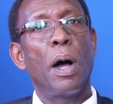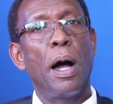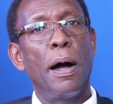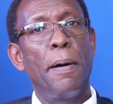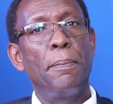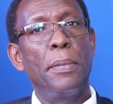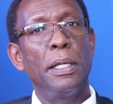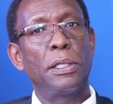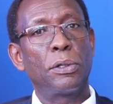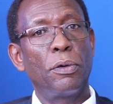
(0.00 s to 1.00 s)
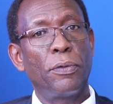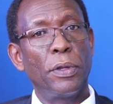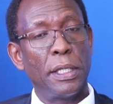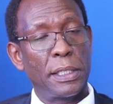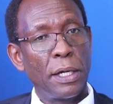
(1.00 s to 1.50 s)
And so
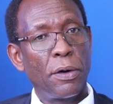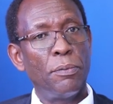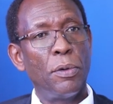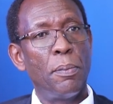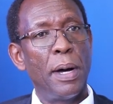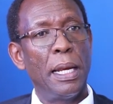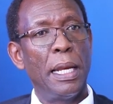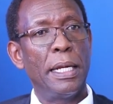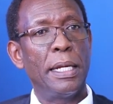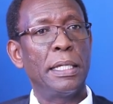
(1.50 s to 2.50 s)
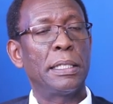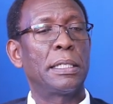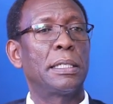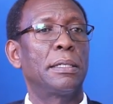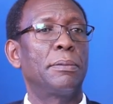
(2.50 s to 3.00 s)
for the sake of mobile
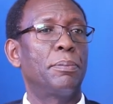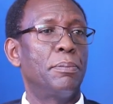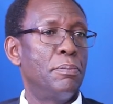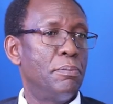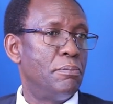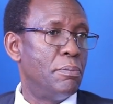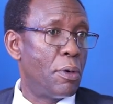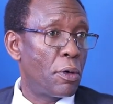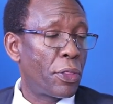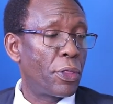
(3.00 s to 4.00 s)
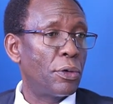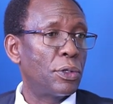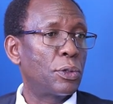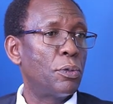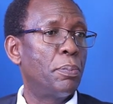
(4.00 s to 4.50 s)
lenders, both
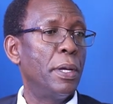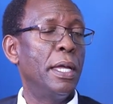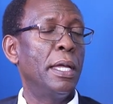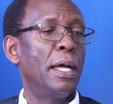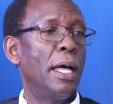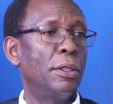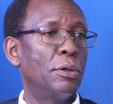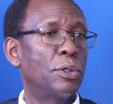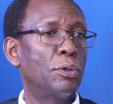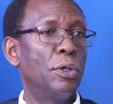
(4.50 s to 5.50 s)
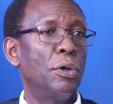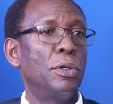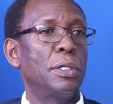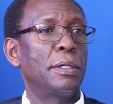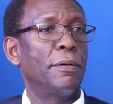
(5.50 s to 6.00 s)
those who pay and those who
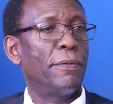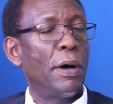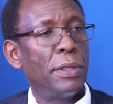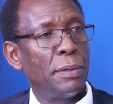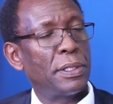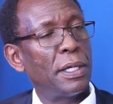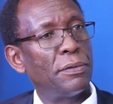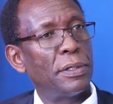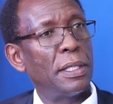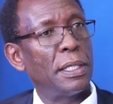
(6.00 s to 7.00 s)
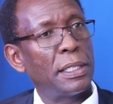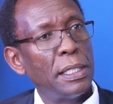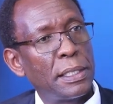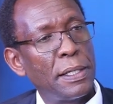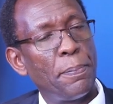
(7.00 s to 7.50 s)
don't found themselves in the
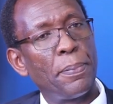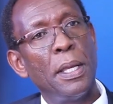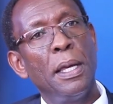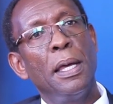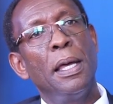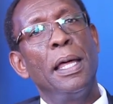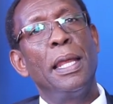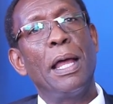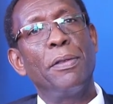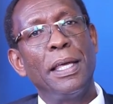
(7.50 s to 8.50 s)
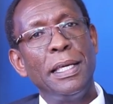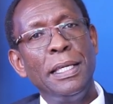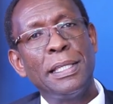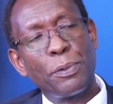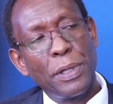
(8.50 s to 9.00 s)
system. Mm-hmm. Now, the
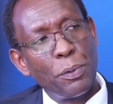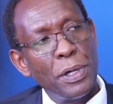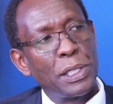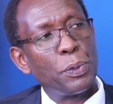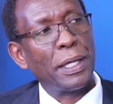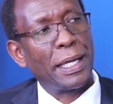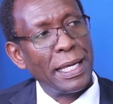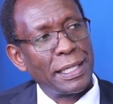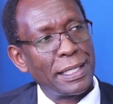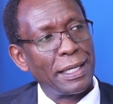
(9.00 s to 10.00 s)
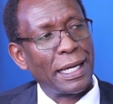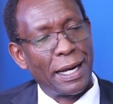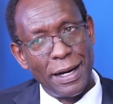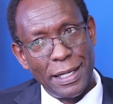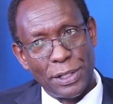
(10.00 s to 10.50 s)
ease with which we get
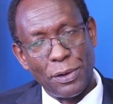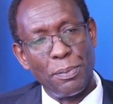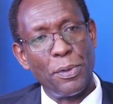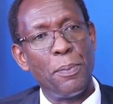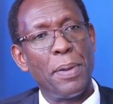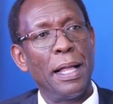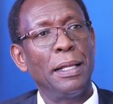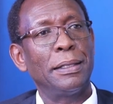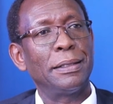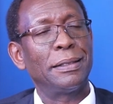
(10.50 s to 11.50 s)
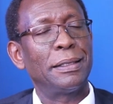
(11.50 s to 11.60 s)
credit on mobile